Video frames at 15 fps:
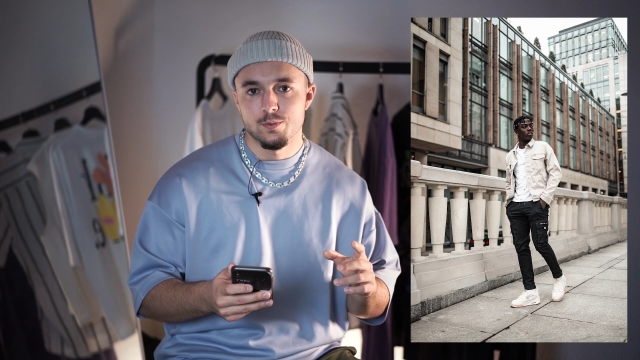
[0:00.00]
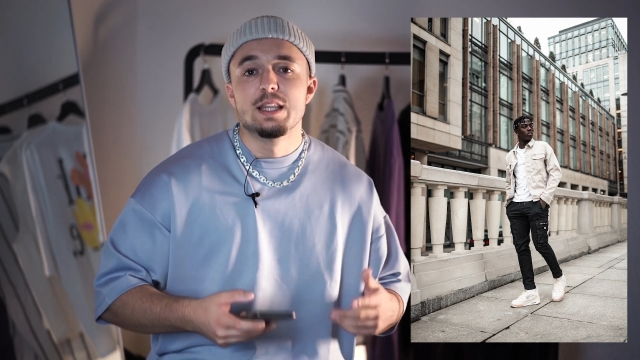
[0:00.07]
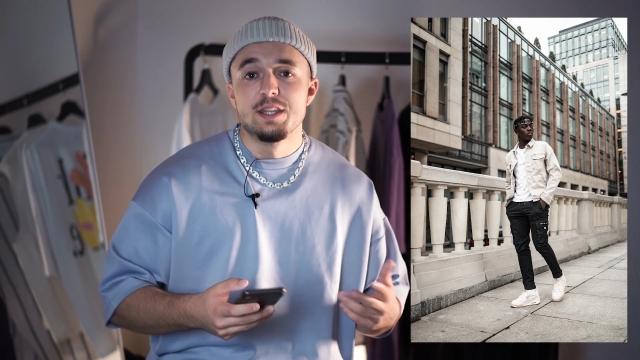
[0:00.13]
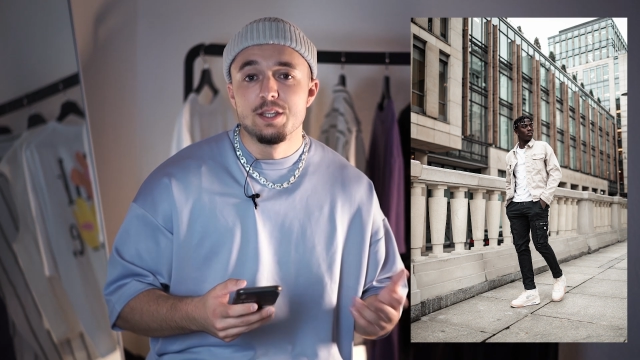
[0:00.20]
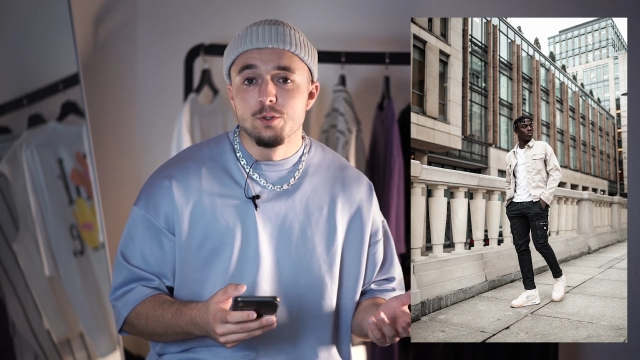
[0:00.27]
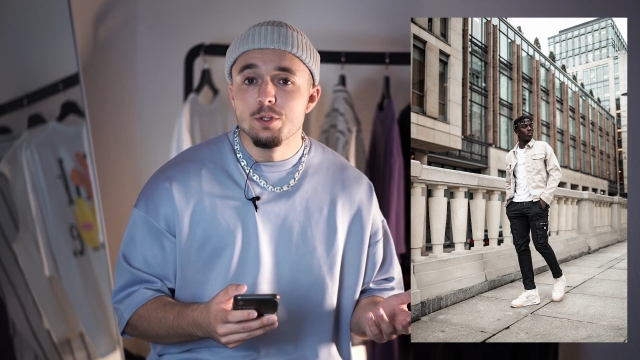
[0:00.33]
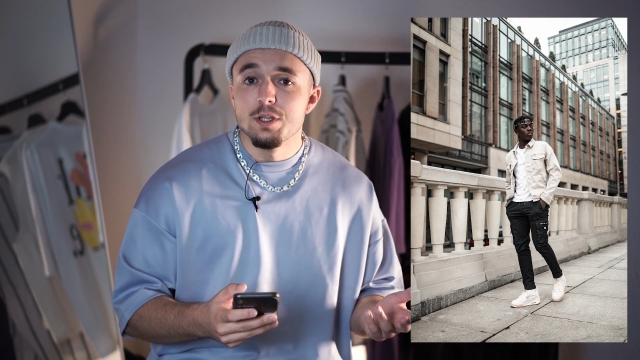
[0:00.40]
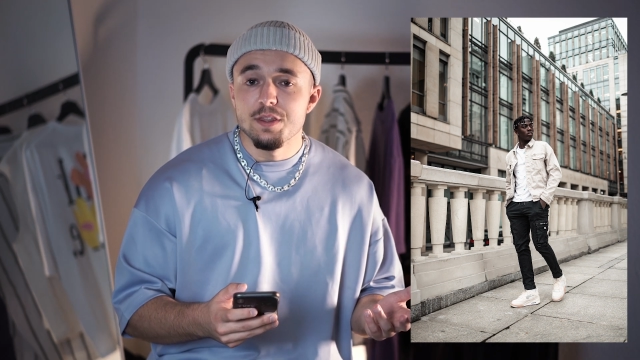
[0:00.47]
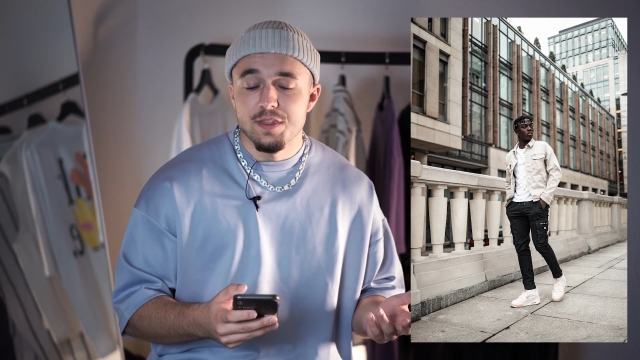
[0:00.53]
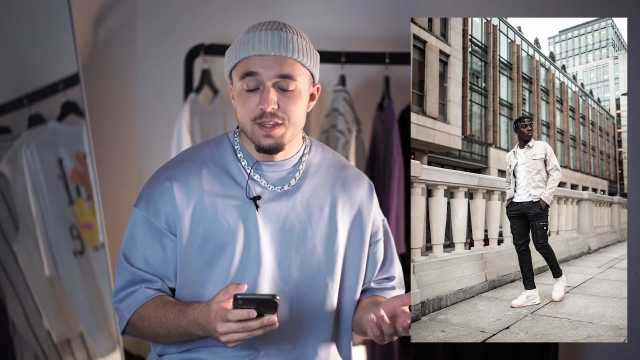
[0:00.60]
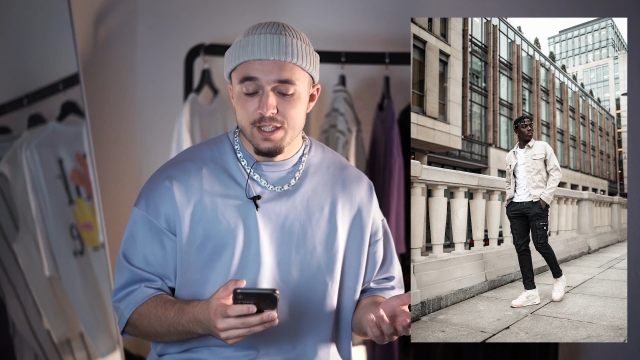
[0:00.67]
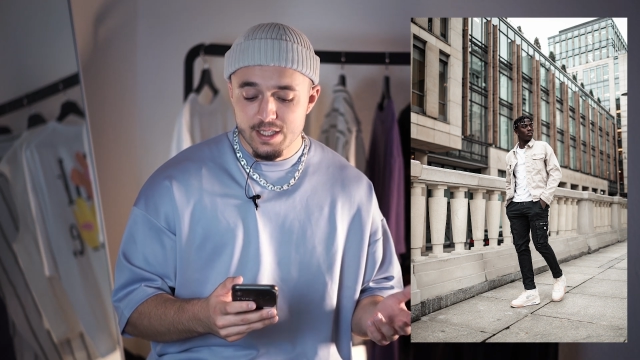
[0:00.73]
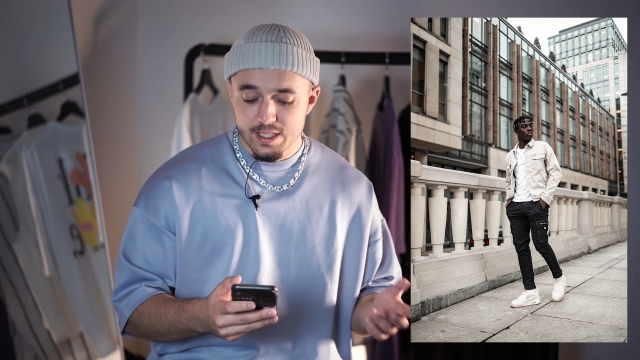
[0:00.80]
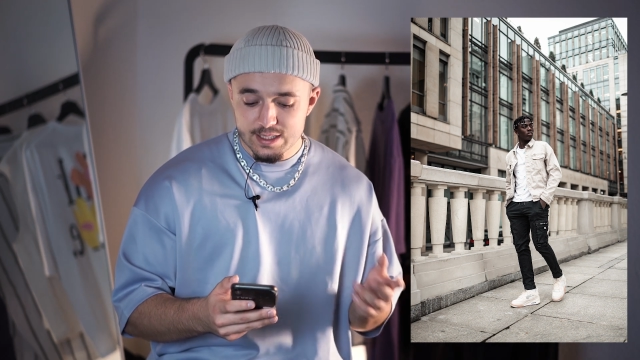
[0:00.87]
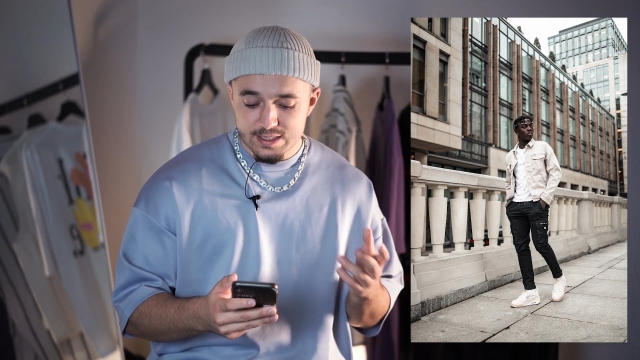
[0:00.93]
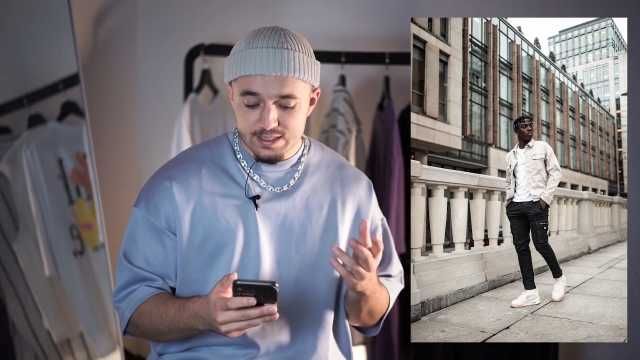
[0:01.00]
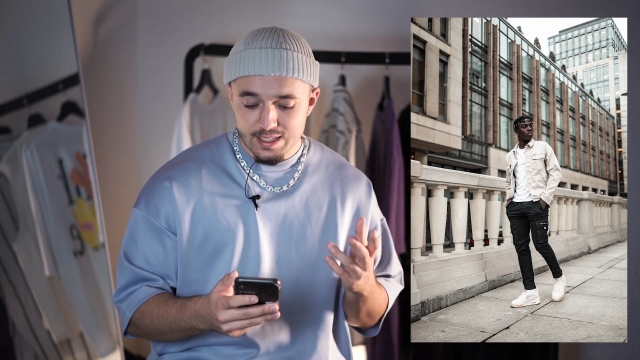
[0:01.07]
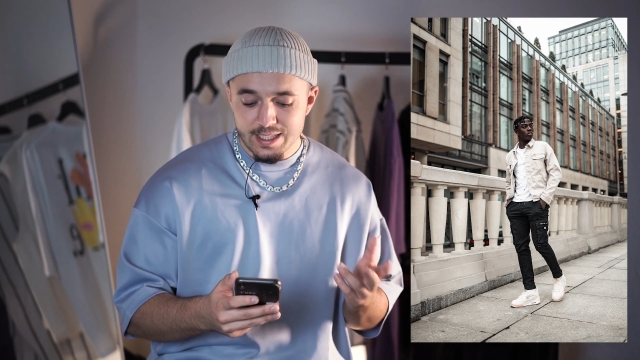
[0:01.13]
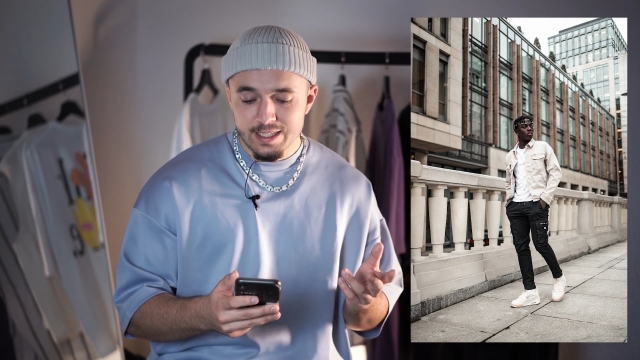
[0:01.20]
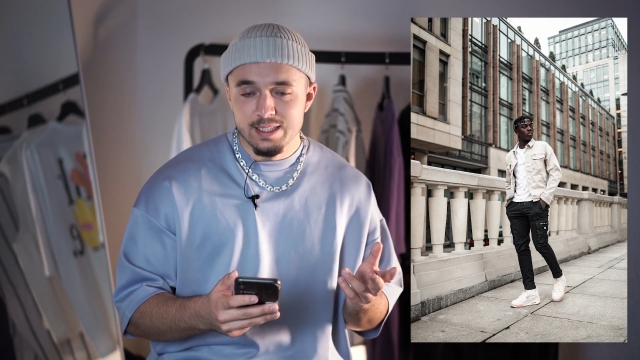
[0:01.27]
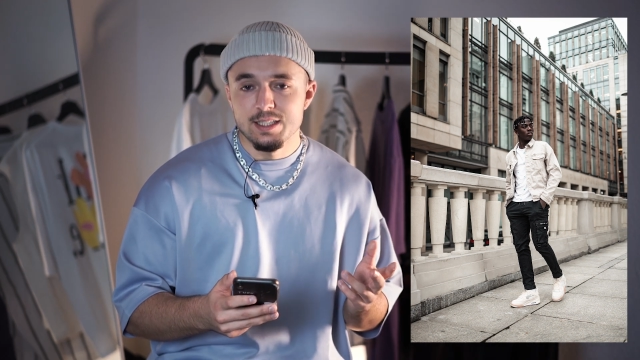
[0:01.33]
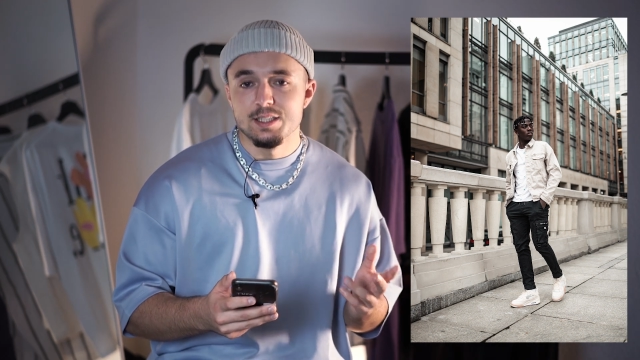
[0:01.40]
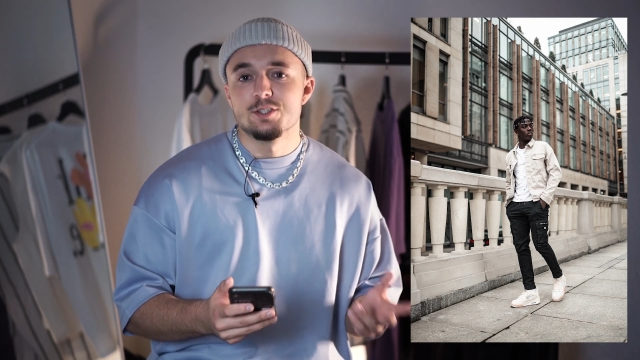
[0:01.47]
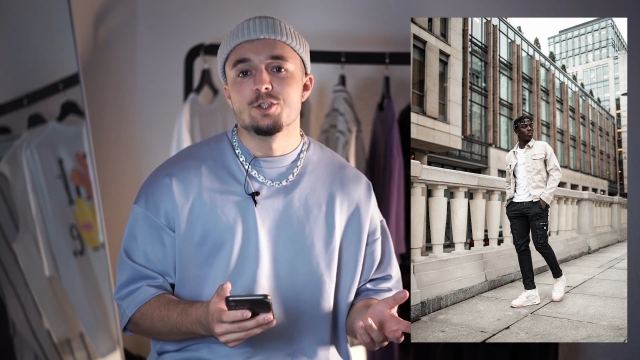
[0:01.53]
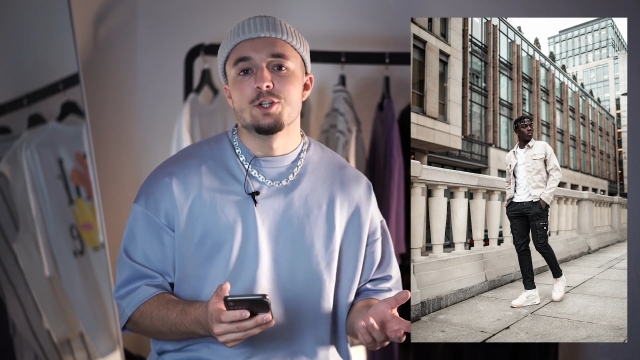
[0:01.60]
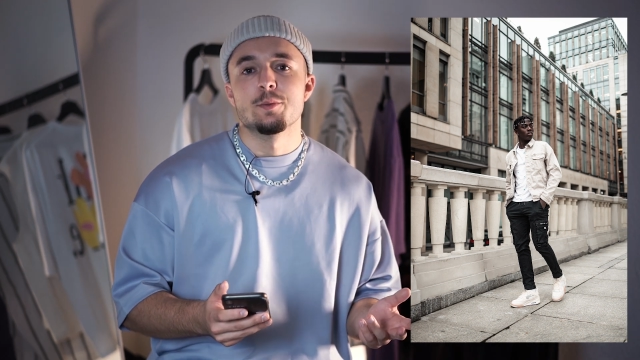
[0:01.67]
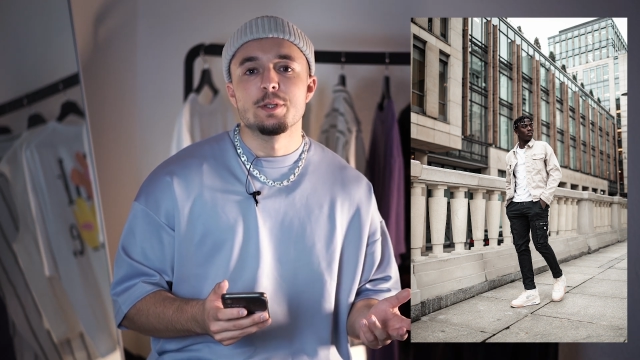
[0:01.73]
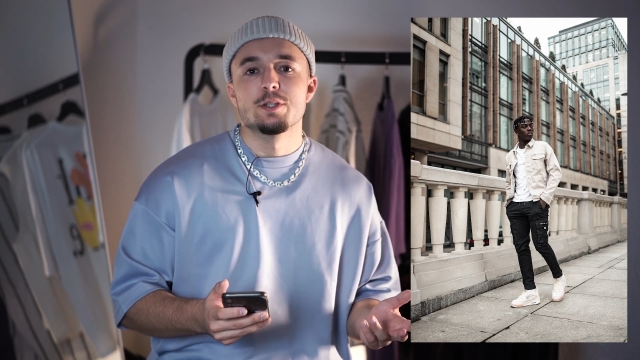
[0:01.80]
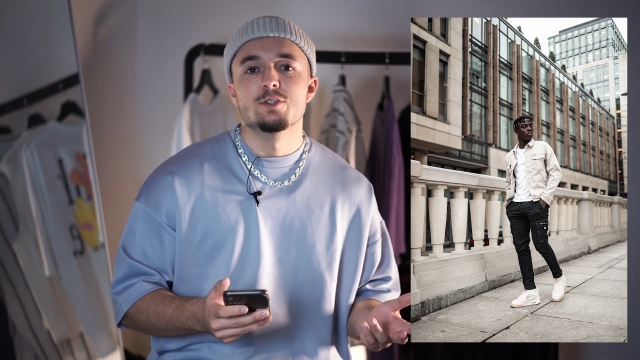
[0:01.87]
The only thing that is slightly disturbing